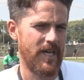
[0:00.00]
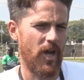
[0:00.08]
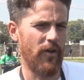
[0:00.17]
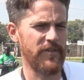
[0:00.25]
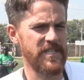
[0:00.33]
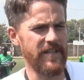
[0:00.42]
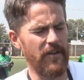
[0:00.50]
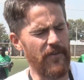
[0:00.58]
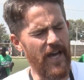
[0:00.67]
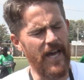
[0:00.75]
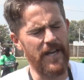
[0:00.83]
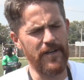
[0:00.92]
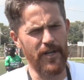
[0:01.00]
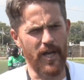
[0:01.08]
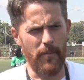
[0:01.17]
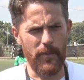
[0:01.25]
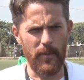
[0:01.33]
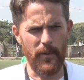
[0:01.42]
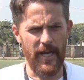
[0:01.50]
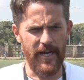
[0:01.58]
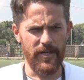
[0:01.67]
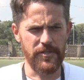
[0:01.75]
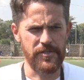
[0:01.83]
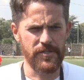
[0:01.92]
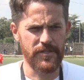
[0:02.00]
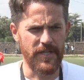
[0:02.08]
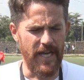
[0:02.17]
Obviously, they've added a couple of players